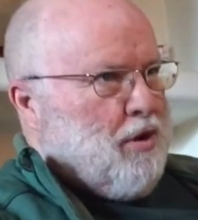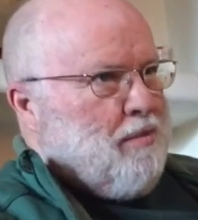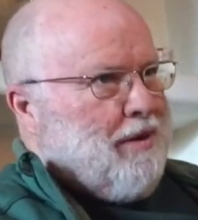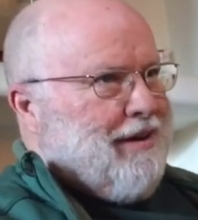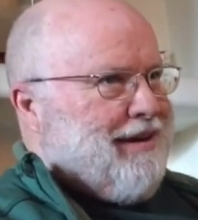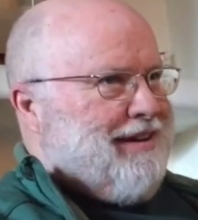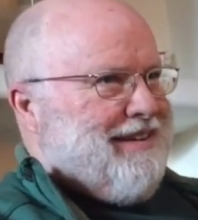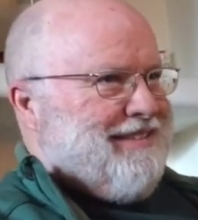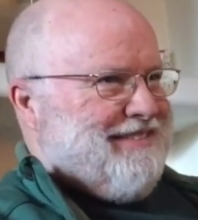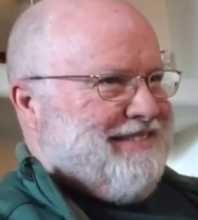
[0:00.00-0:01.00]
permanently.
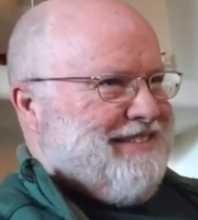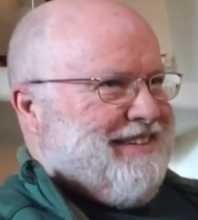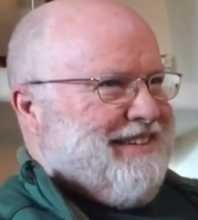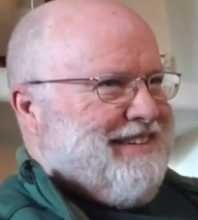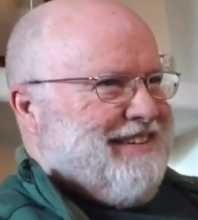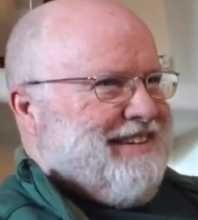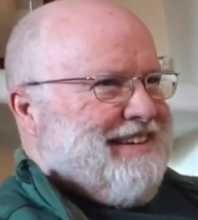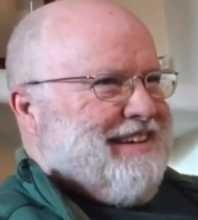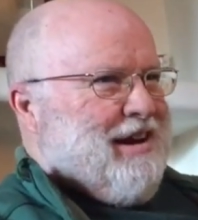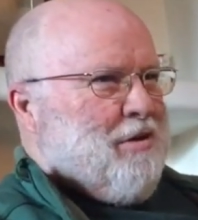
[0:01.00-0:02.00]
Mm-hmm.
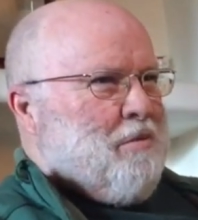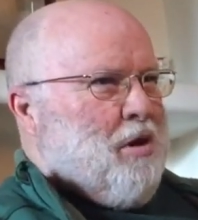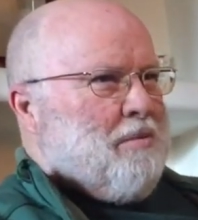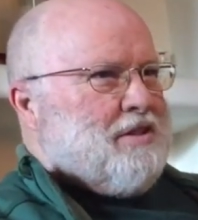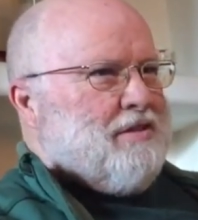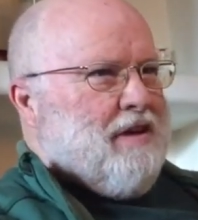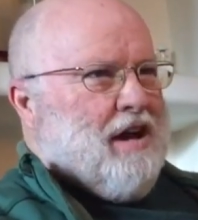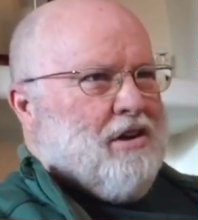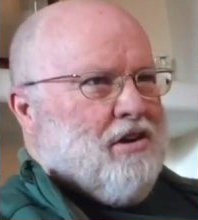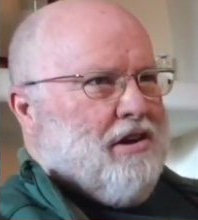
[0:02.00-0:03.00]
Now, in moments of
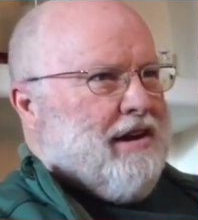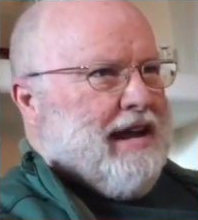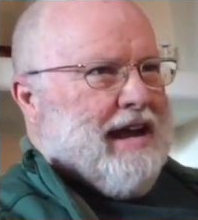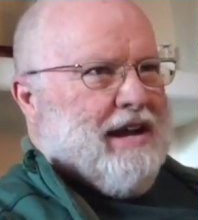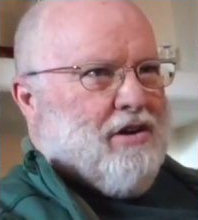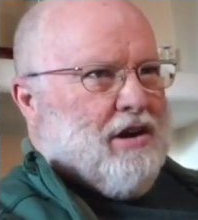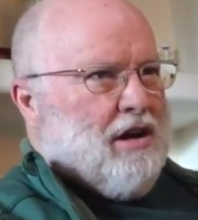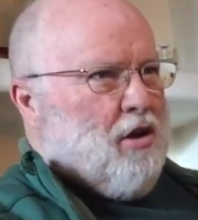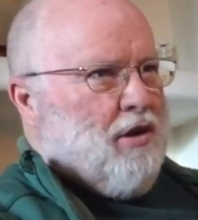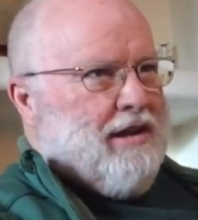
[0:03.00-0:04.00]
hunger and anger and
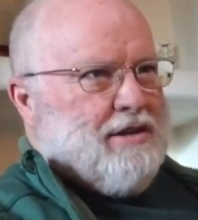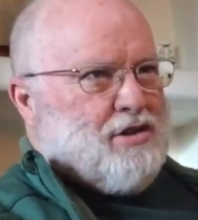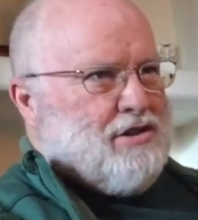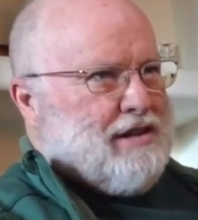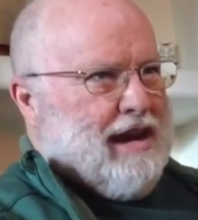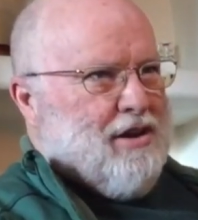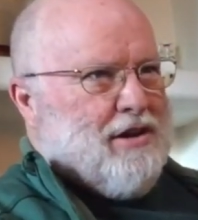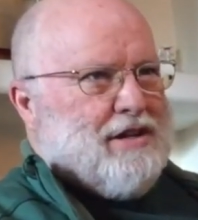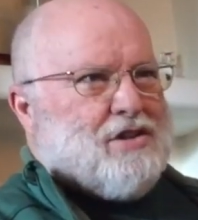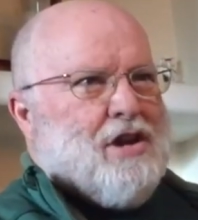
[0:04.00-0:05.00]
loneliness and
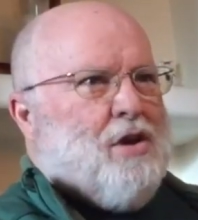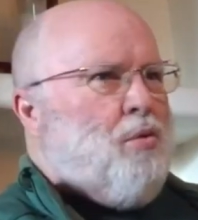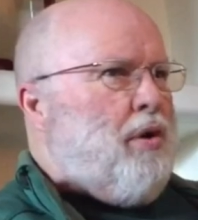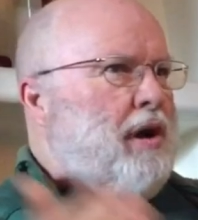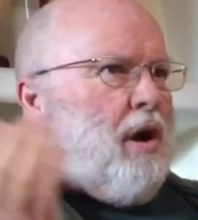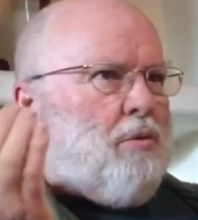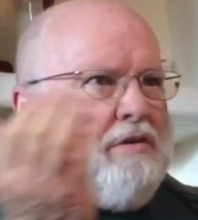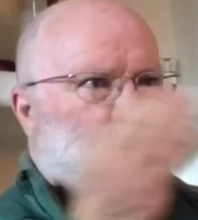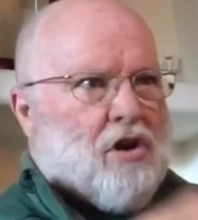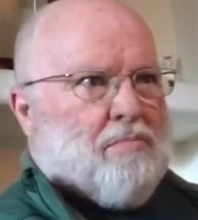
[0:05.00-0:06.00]
tiredness, we all
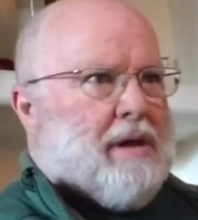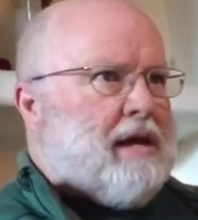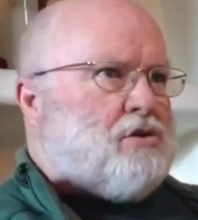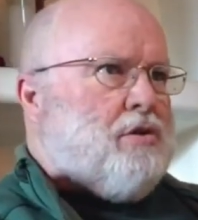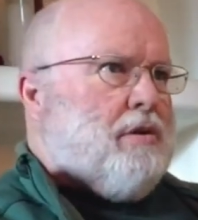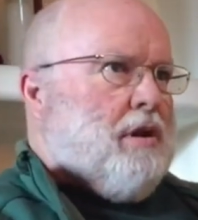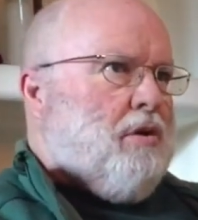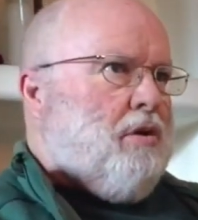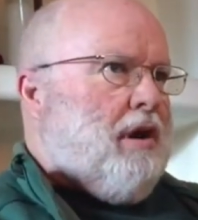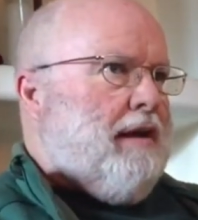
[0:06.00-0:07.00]
revert back to the
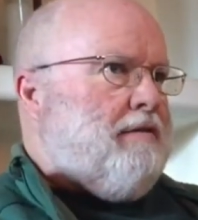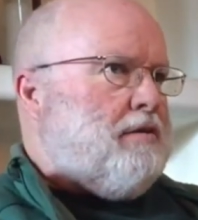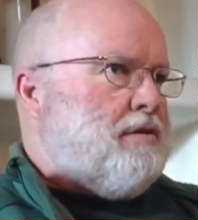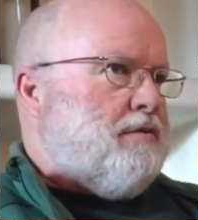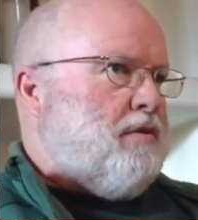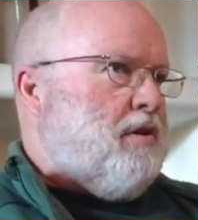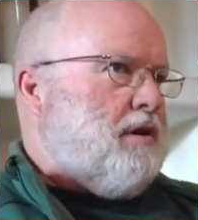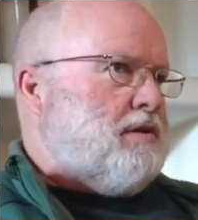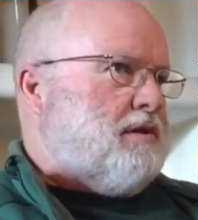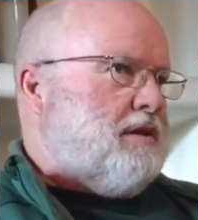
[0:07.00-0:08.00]
lower levels, of course.